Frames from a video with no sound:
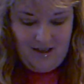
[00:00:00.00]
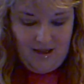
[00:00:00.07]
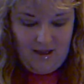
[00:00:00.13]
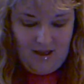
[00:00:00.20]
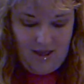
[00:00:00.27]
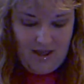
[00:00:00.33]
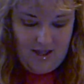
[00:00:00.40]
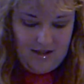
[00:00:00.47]

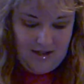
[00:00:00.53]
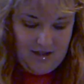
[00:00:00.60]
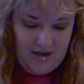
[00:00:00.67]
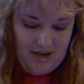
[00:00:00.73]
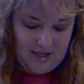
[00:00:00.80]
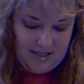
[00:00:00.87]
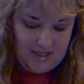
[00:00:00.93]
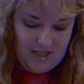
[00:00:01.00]
And the
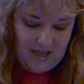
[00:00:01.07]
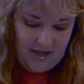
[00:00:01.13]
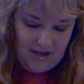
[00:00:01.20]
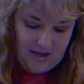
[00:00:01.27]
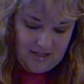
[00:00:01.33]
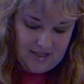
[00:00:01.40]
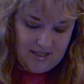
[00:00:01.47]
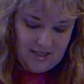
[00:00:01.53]
next thing
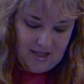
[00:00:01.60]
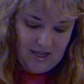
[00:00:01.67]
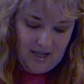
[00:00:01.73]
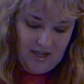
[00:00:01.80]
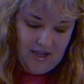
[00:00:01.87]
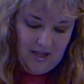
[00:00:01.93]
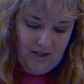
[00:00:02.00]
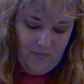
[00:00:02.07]
I
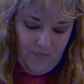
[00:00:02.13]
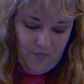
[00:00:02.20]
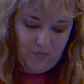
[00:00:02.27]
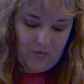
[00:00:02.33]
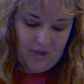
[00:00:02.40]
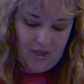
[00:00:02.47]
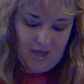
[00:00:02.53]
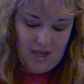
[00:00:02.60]
see
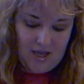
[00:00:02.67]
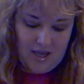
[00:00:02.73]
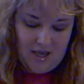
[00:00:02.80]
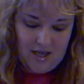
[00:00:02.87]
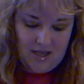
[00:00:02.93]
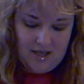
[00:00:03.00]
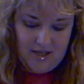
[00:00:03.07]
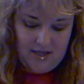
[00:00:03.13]

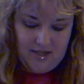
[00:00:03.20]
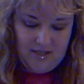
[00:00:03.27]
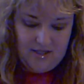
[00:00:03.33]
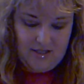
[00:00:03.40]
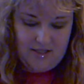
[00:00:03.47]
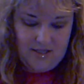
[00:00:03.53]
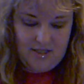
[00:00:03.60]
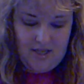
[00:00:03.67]

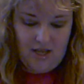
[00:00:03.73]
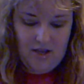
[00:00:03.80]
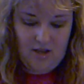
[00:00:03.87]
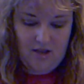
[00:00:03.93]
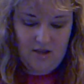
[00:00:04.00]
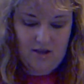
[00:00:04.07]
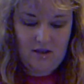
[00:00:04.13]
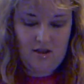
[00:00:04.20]
is,
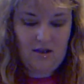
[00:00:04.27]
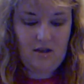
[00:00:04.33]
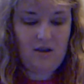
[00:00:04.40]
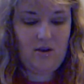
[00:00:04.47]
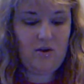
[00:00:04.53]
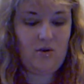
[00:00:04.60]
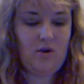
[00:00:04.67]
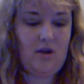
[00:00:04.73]

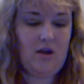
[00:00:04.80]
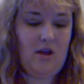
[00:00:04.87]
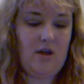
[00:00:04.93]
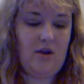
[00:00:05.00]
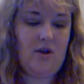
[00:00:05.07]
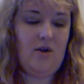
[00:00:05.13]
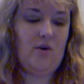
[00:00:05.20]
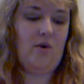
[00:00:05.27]

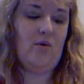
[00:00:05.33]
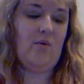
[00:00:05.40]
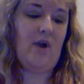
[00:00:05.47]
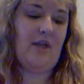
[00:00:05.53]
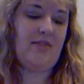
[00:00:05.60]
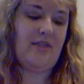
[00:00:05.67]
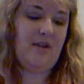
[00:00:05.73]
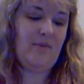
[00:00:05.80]
uh-oh,
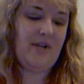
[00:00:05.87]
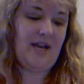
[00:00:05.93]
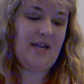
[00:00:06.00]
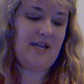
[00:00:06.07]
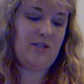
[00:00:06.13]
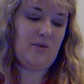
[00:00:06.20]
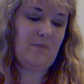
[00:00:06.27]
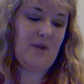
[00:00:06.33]
I think we got
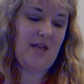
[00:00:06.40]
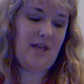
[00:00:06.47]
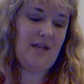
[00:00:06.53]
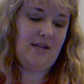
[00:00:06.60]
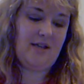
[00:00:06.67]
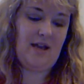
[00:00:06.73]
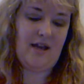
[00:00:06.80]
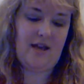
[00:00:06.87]
another
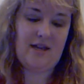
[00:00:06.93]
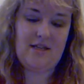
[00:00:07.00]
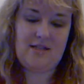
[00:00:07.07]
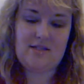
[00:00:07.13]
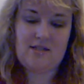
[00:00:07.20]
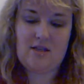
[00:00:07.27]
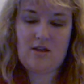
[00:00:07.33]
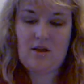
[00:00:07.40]
pen, guys.
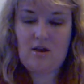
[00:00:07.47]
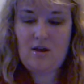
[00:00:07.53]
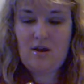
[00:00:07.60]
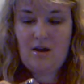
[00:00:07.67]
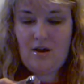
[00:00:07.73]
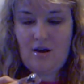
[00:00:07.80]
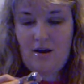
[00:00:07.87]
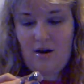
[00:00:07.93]

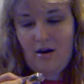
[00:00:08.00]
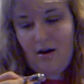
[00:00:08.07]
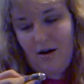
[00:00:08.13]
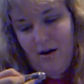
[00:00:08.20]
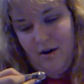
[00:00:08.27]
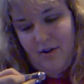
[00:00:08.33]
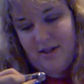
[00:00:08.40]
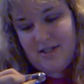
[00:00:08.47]

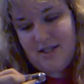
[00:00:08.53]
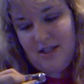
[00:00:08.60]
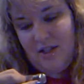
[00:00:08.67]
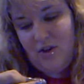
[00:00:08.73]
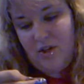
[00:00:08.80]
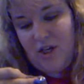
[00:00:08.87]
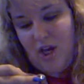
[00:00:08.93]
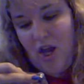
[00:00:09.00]
Oh, it's a
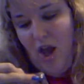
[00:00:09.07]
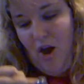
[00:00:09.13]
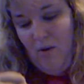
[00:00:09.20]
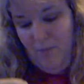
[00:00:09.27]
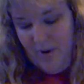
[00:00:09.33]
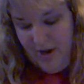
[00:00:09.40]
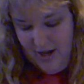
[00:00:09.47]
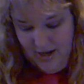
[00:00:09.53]
little
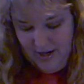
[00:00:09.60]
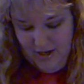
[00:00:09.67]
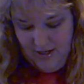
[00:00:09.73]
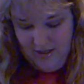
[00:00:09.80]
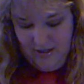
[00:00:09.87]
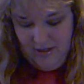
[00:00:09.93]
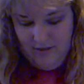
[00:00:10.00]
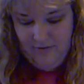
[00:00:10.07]
care
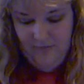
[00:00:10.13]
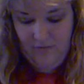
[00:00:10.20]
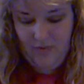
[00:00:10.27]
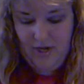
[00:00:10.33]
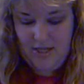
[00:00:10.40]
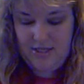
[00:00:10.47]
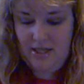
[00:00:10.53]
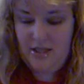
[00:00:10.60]
pen.
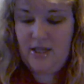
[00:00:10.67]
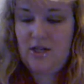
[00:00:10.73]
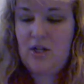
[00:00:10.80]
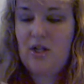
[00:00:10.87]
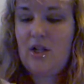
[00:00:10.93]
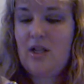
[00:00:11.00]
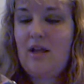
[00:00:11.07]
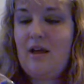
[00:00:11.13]
It's a
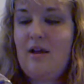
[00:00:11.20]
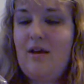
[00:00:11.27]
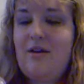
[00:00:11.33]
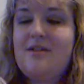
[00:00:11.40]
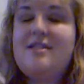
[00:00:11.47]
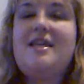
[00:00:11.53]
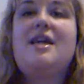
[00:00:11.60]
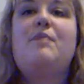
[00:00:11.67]
little
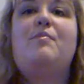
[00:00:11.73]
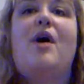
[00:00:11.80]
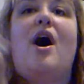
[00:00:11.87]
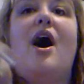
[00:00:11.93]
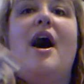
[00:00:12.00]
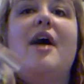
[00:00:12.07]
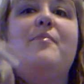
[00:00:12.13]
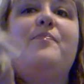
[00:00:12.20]

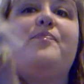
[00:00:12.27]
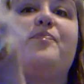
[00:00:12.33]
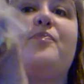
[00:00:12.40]
teapot